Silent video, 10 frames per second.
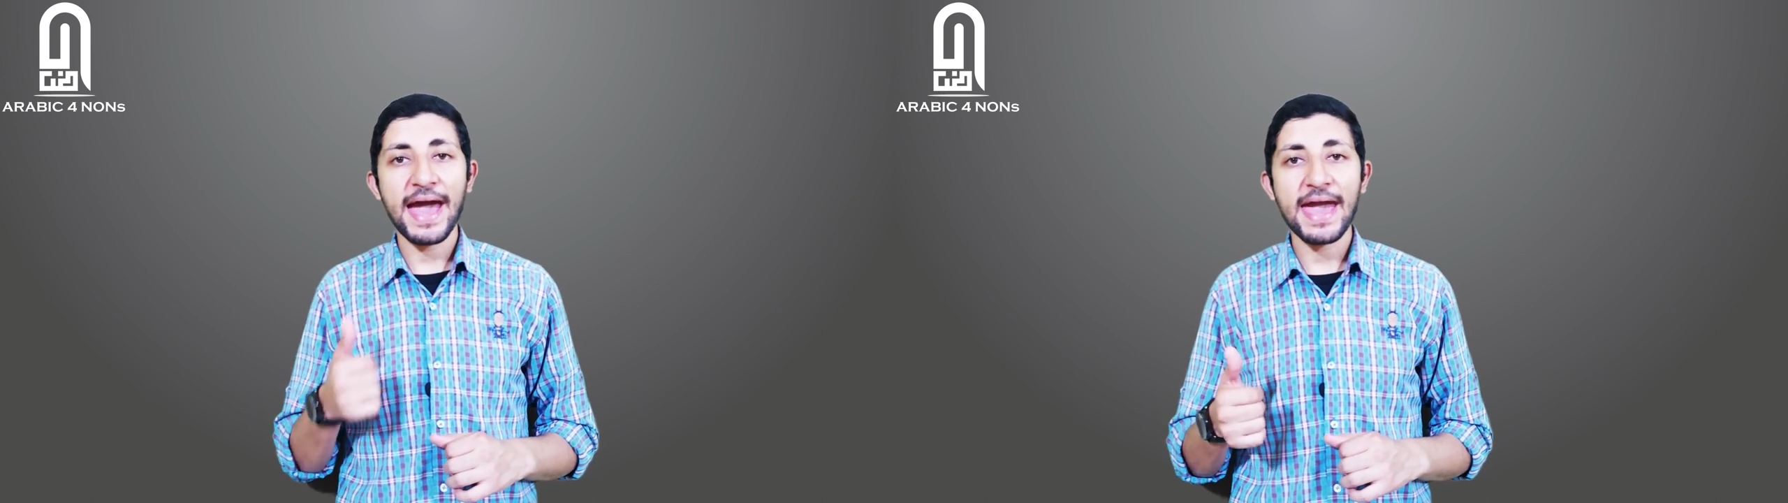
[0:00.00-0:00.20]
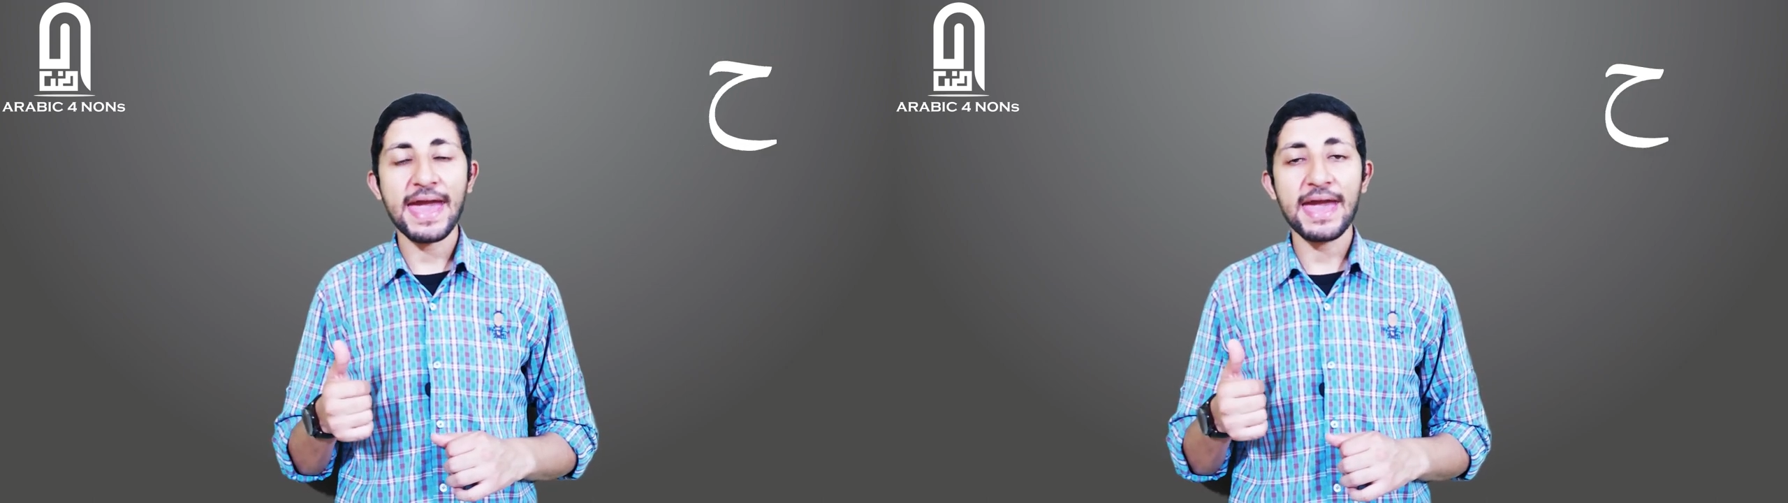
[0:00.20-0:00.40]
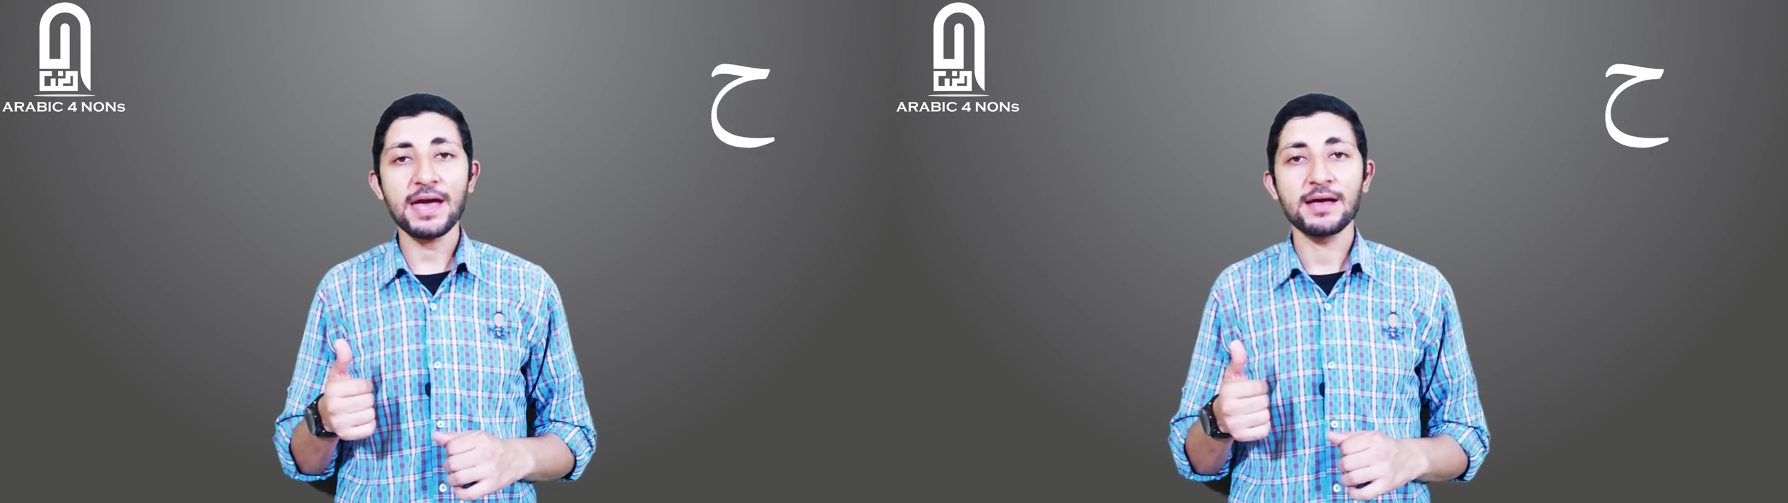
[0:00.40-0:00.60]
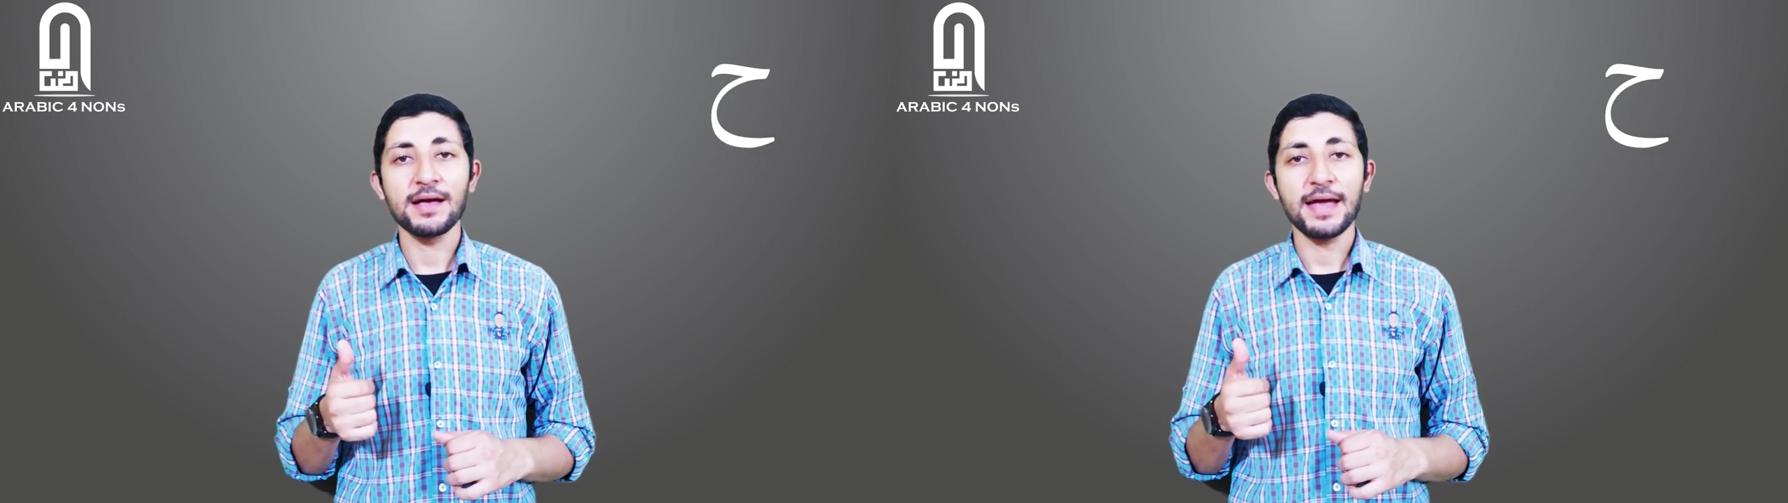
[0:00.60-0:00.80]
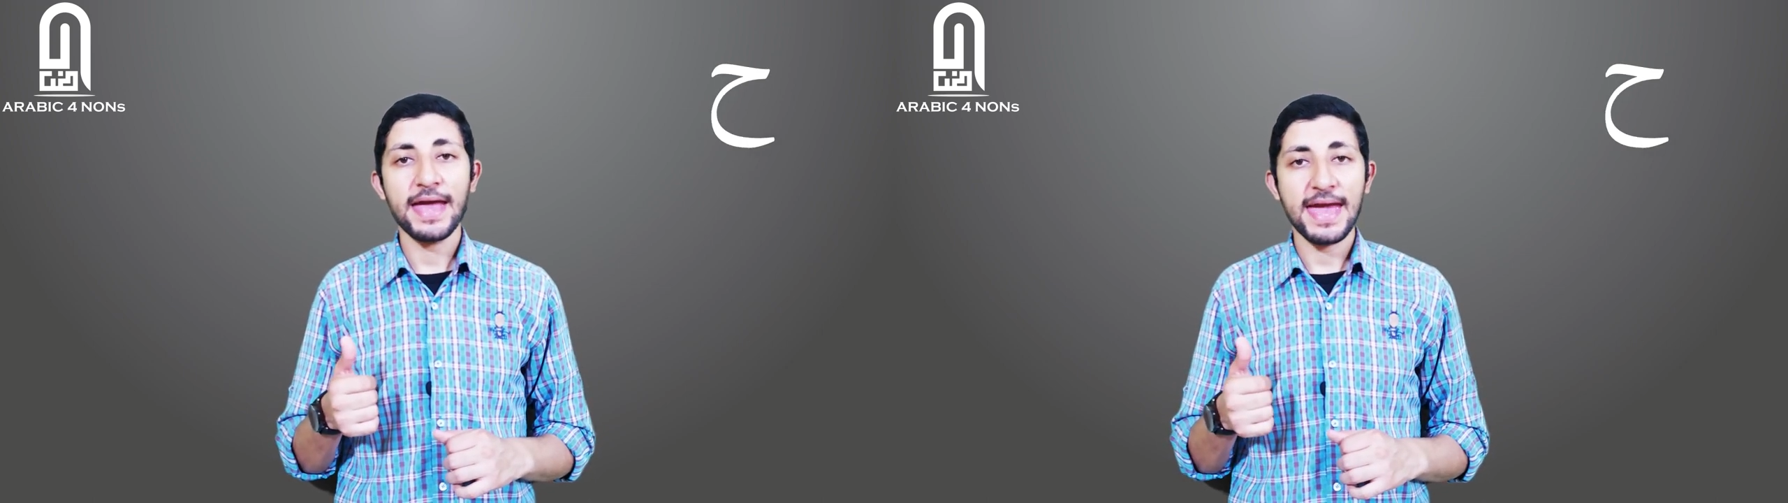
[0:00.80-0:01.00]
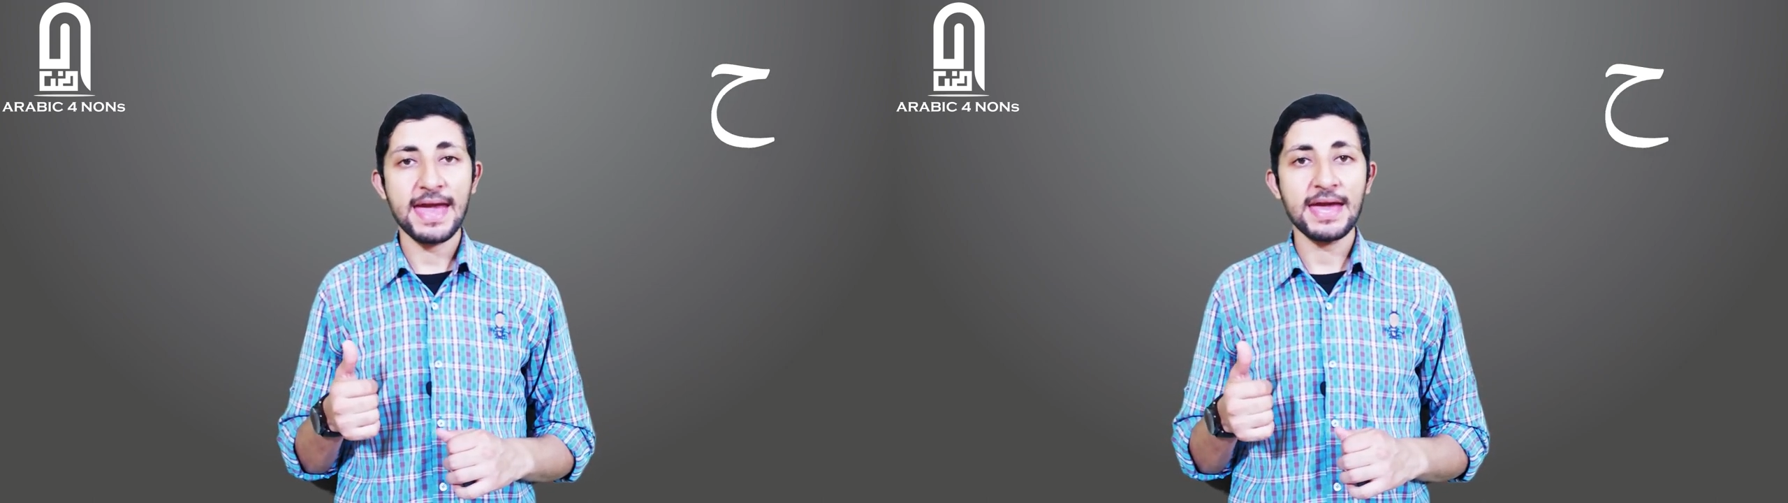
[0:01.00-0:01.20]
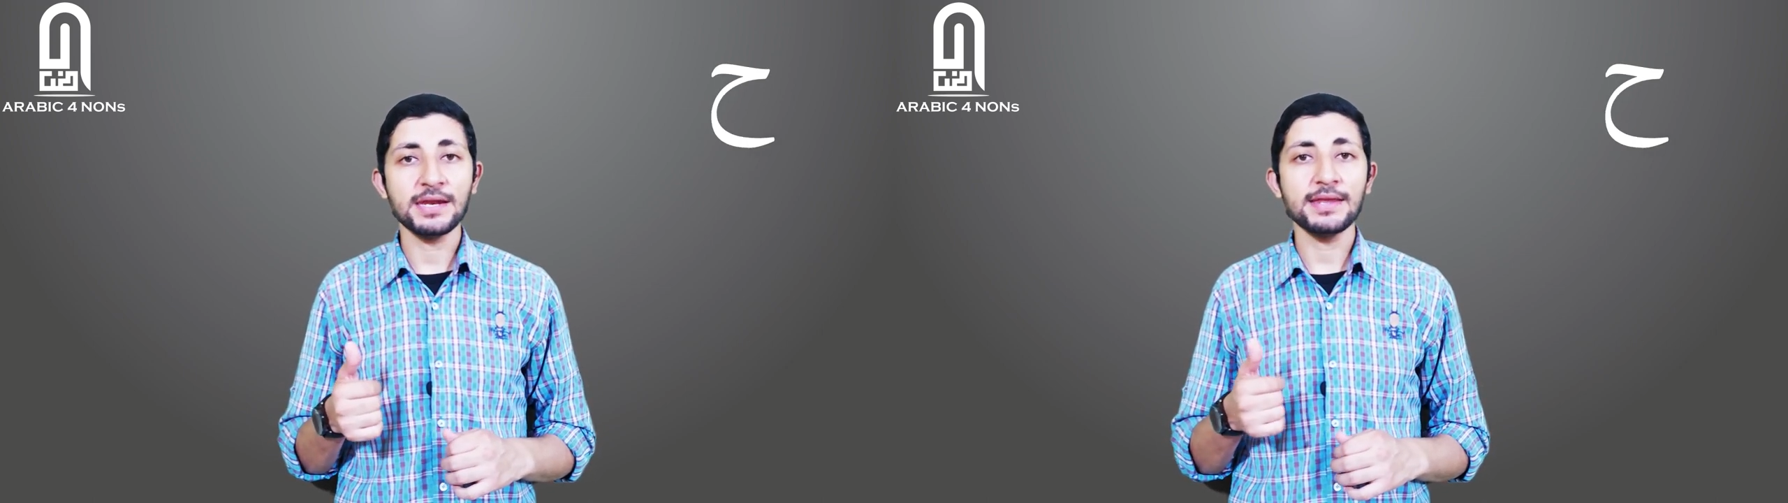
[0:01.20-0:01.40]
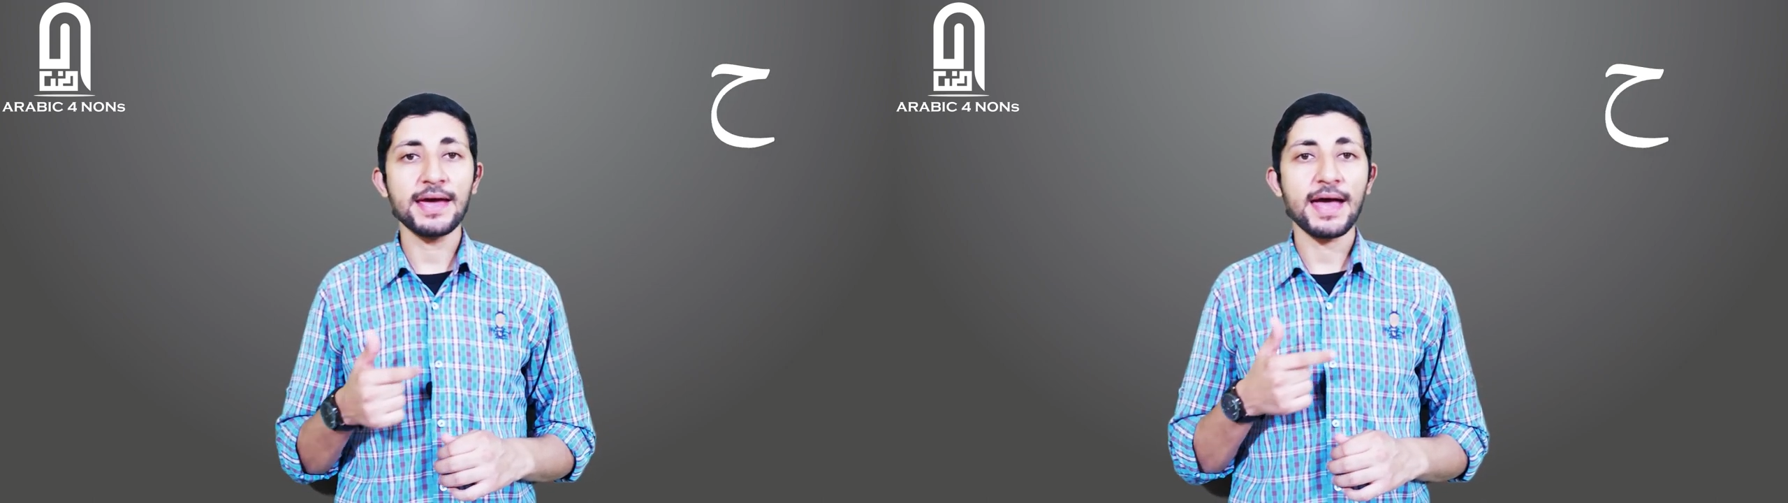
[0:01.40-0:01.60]
he
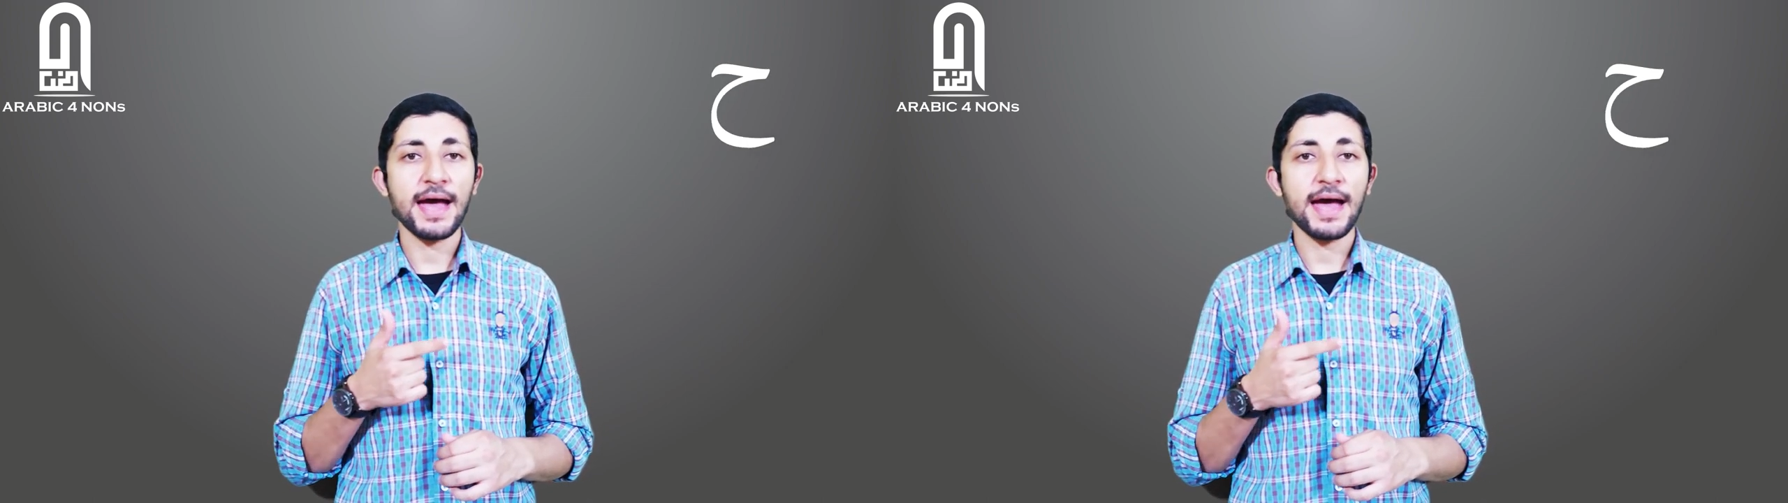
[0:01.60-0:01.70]
and